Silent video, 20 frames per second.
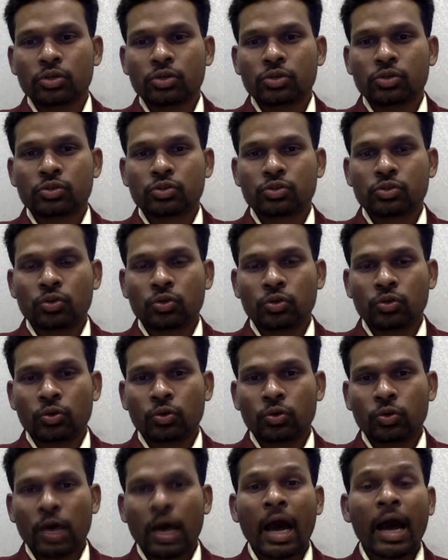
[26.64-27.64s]

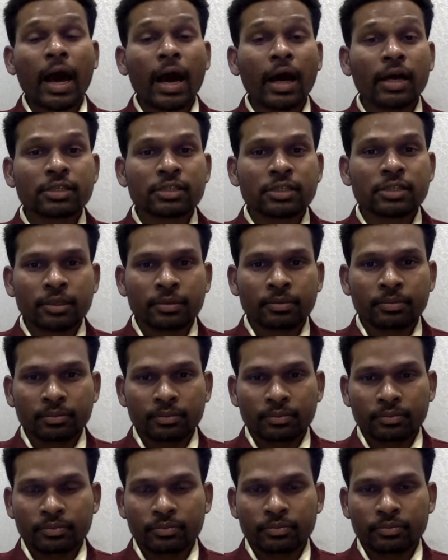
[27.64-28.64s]
So I asked him,
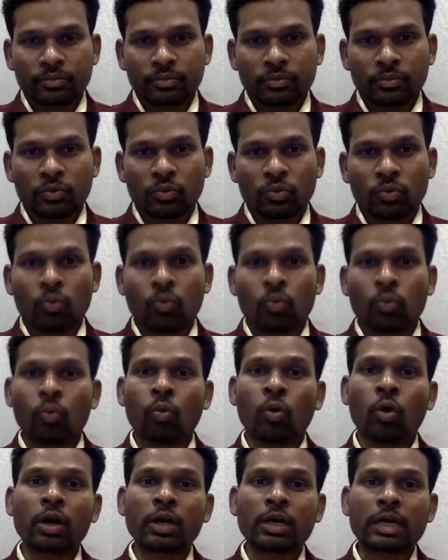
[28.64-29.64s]

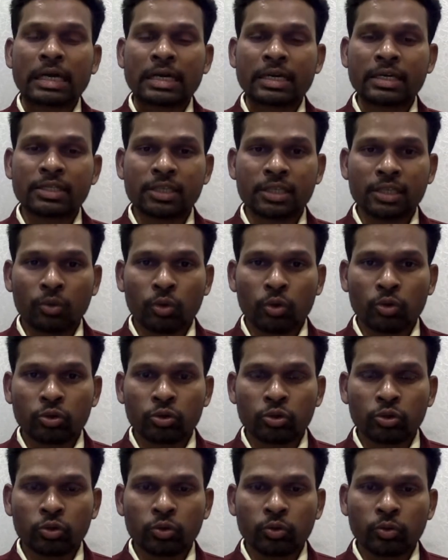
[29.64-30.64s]
what does he want to
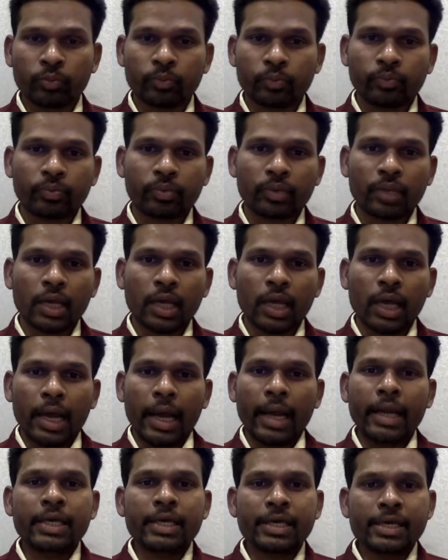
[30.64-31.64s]
do?
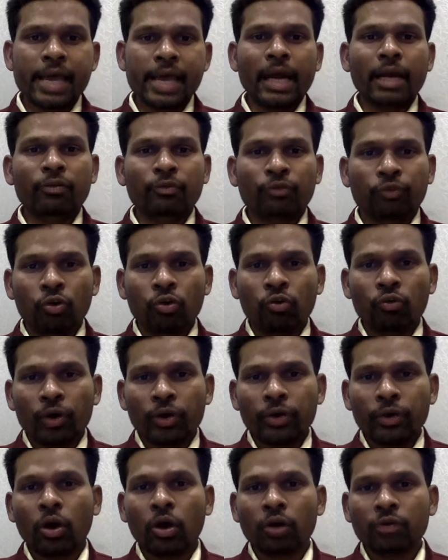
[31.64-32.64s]
And he had 4 or
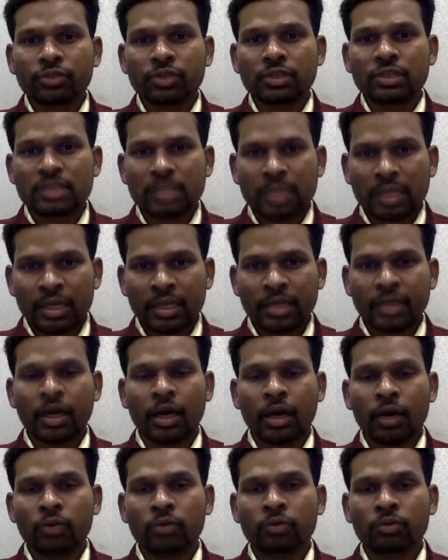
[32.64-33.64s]
5 options laid
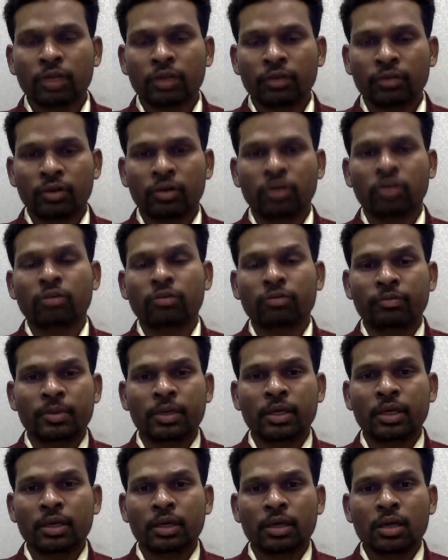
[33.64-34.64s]
out in front of
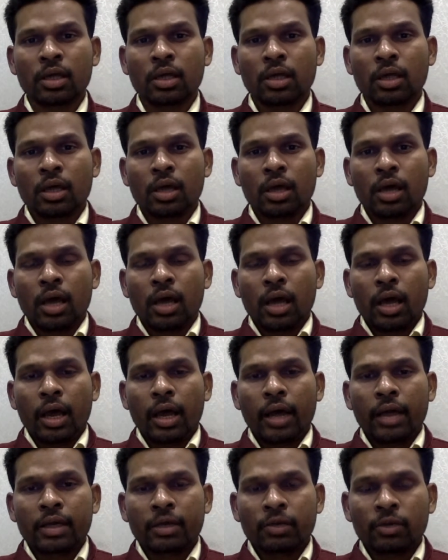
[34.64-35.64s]
me.
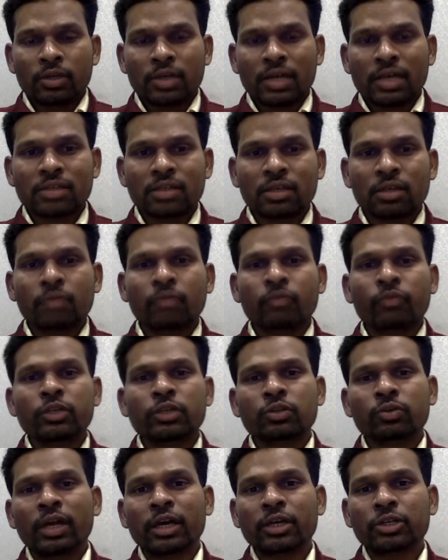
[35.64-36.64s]
And he was asking
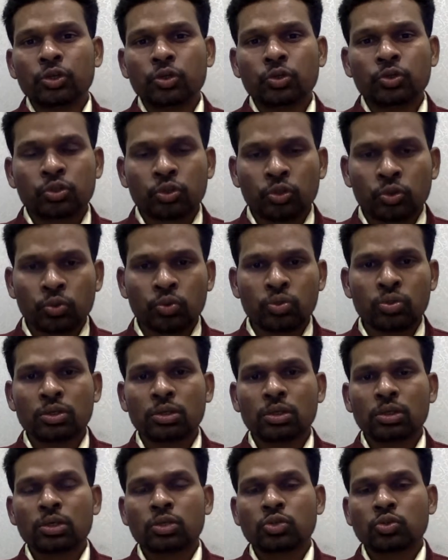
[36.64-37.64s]
which one I should choose
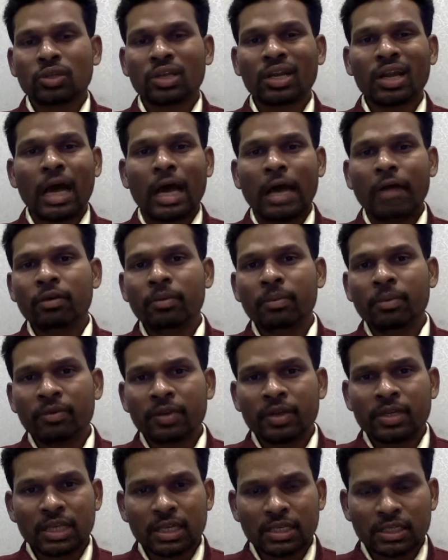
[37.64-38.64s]
so that I will be
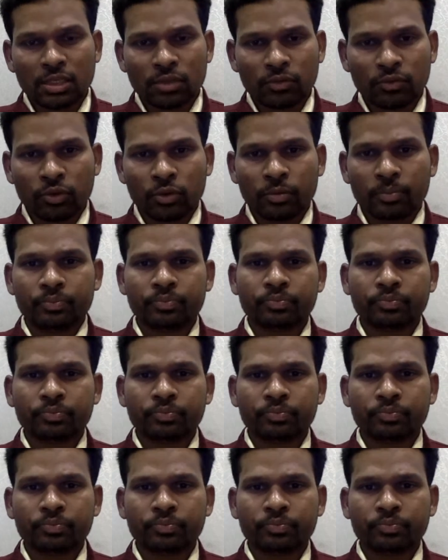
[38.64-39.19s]
very successful.